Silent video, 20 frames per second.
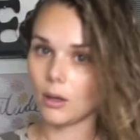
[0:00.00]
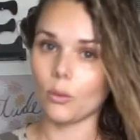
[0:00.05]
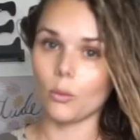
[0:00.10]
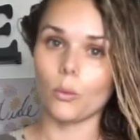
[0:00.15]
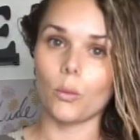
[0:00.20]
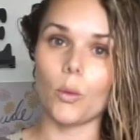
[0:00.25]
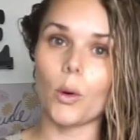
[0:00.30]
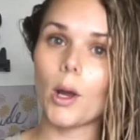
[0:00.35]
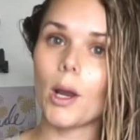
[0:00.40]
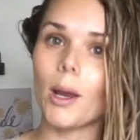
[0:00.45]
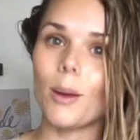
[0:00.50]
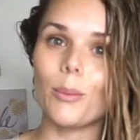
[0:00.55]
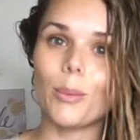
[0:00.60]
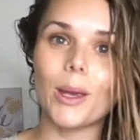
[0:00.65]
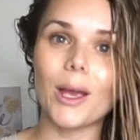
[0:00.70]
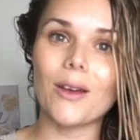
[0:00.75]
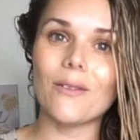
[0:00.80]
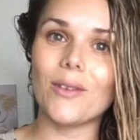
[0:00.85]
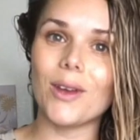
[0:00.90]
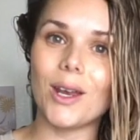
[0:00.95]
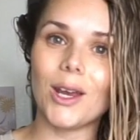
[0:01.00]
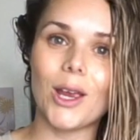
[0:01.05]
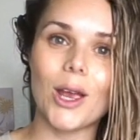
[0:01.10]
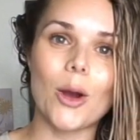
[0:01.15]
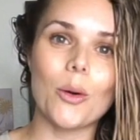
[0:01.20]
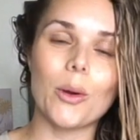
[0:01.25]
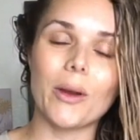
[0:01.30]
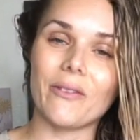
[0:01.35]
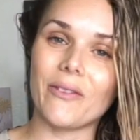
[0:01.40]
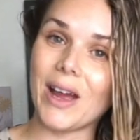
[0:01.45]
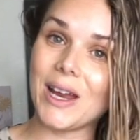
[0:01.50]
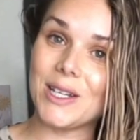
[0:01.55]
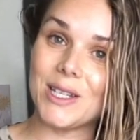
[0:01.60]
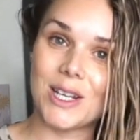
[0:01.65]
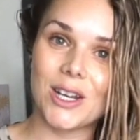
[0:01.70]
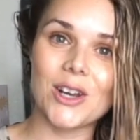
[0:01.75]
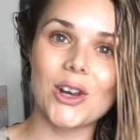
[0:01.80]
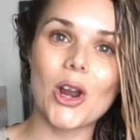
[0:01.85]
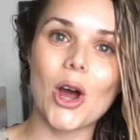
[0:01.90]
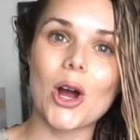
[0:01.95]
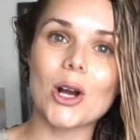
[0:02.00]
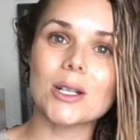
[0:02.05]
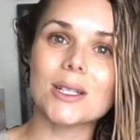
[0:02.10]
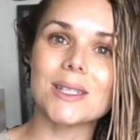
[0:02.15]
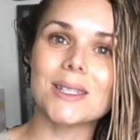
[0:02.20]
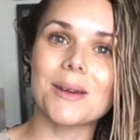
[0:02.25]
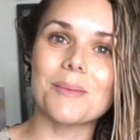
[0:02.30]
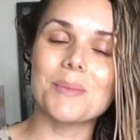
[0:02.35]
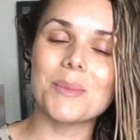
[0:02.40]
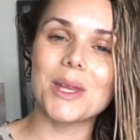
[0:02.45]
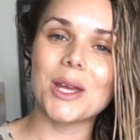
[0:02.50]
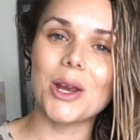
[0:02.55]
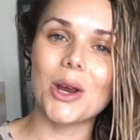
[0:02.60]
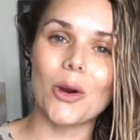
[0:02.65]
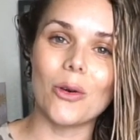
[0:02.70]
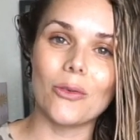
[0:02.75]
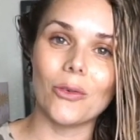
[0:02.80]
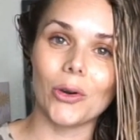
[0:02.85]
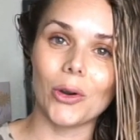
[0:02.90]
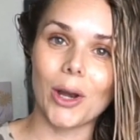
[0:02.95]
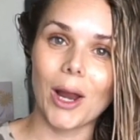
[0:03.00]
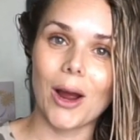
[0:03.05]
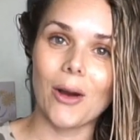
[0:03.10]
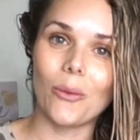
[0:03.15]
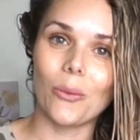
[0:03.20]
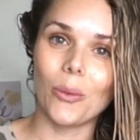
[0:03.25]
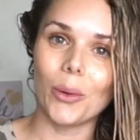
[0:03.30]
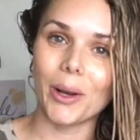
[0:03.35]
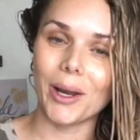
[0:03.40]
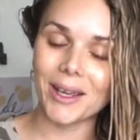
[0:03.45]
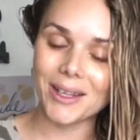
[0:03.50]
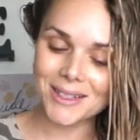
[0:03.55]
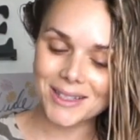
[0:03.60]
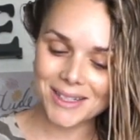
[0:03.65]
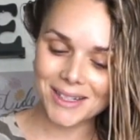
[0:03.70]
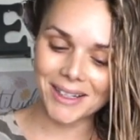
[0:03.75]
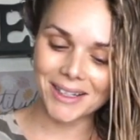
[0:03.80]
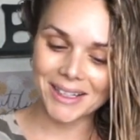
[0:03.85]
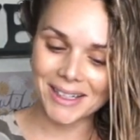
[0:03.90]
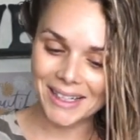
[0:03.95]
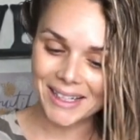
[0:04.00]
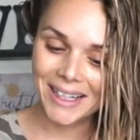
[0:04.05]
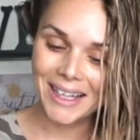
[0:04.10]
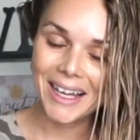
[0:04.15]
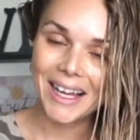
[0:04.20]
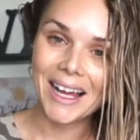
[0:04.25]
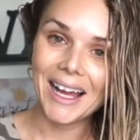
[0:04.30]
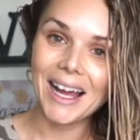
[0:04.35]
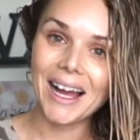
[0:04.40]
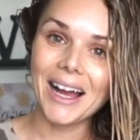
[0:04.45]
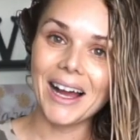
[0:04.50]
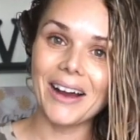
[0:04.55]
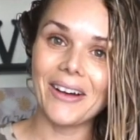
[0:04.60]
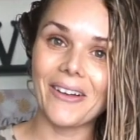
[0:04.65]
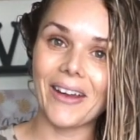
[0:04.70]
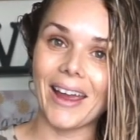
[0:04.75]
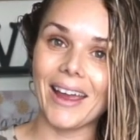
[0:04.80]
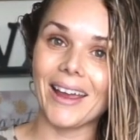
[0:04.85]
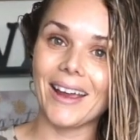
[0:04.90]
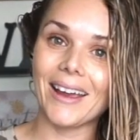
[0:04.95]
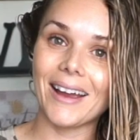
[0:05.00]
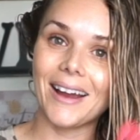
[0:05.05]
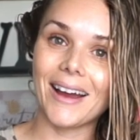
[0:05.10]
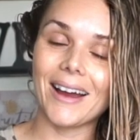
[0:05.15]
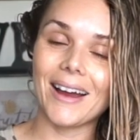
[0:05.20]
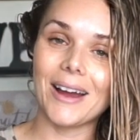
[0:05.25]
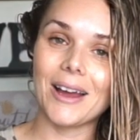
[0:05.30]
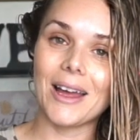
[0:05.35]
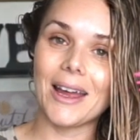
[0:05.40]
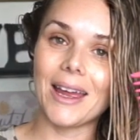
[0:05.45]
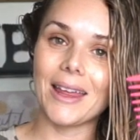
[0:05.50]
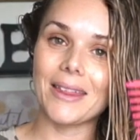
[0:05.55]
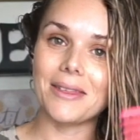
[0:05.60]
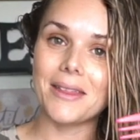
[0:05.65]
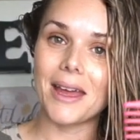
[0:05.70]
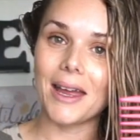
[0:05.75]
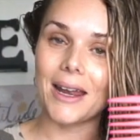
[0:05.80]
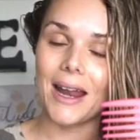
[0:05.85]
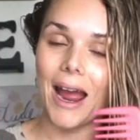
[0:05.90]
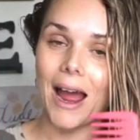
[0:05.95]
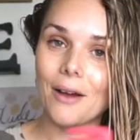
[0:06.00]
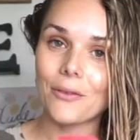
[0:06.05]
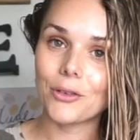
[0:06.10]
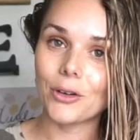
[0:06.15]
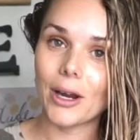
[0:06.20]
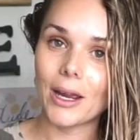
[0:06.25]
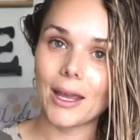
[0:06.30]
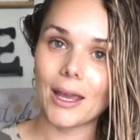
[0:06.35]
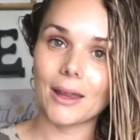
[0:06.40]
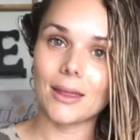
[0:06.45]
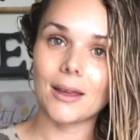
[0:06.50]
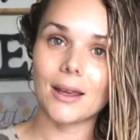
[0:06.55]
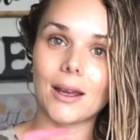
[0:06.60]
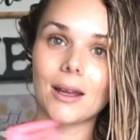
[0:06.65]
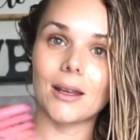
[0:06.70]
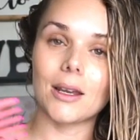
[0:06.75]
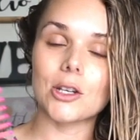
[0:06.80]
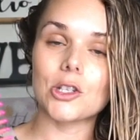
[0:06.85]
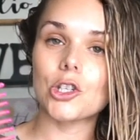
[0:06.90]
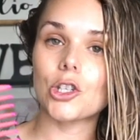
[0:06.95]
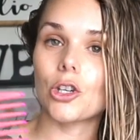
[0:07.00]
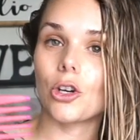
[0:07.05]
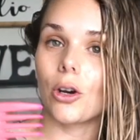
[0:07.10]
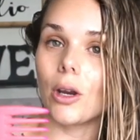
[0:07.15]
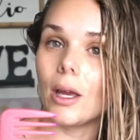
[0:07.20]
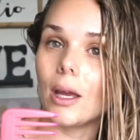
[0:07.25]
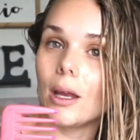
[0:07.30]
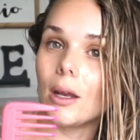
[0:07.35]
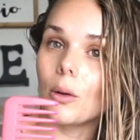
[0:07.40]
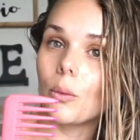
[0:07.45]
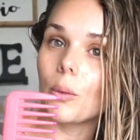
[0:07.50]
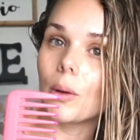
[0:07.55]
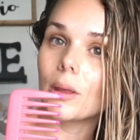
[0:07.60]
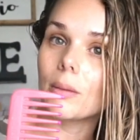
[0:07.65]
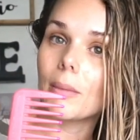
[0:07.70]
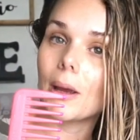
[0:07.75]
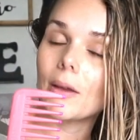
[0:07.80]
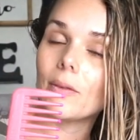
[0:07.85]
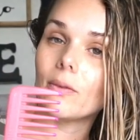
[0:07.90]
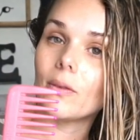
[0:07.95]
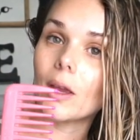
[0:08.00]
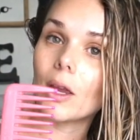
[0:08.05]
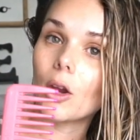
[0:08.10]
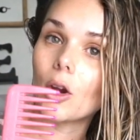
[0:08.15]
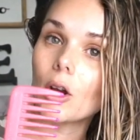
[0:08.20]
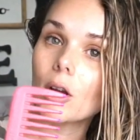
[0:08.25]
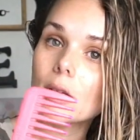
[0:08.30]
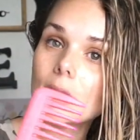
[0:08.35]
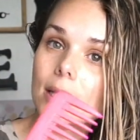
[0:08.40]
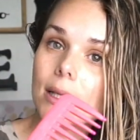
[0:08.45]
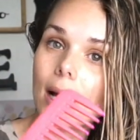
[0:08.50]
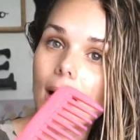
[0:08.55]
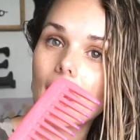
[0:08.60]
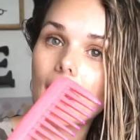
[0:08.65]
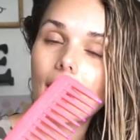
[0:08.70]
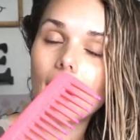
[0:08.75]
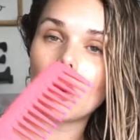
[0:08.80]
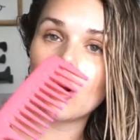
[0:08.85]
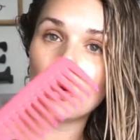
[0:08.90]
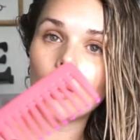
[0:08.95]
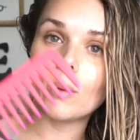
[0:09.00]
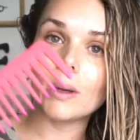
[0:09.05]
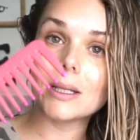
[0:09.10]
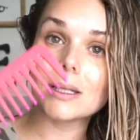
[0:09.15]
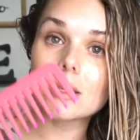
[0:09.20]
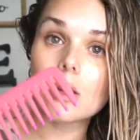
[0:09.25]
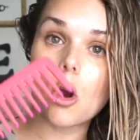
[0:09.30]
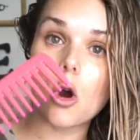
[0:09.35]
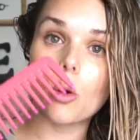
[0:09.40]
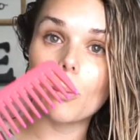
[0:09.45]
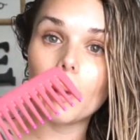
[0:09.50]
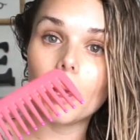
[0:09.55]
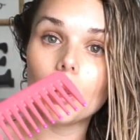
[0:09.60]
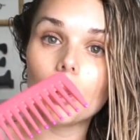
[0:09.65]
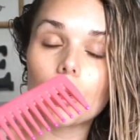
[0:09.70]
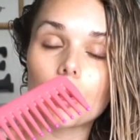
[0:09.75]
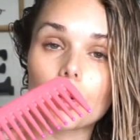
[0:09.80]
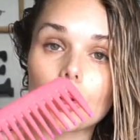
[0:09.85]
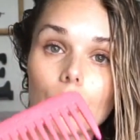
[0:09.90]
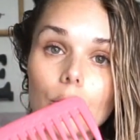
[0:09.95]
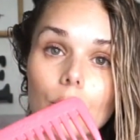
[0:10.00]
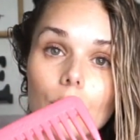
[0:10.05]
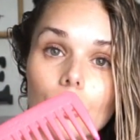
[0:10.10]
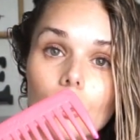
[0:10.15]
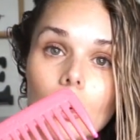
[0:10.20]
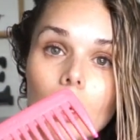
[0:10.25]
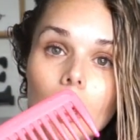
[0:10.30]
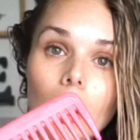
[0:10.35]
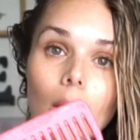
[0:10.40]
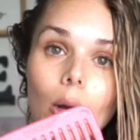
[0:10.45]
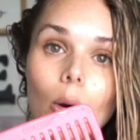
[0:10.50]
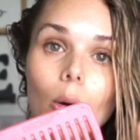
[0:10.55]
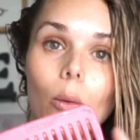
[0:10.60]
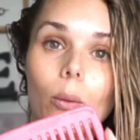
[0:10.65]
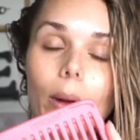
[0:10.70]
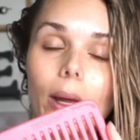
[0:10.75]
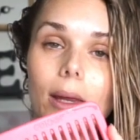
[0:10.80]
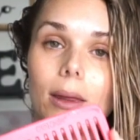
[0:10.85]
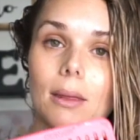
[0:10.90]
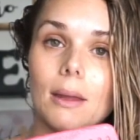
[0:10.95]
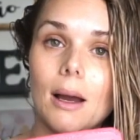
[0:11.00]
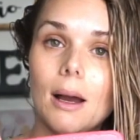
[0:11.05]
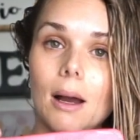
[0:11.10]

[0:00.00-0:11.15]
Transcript: it wouldn't be a video if I didn't knock something over, now would it? Okay, and then after I get the conditioner in with my fingers, I always comb it through with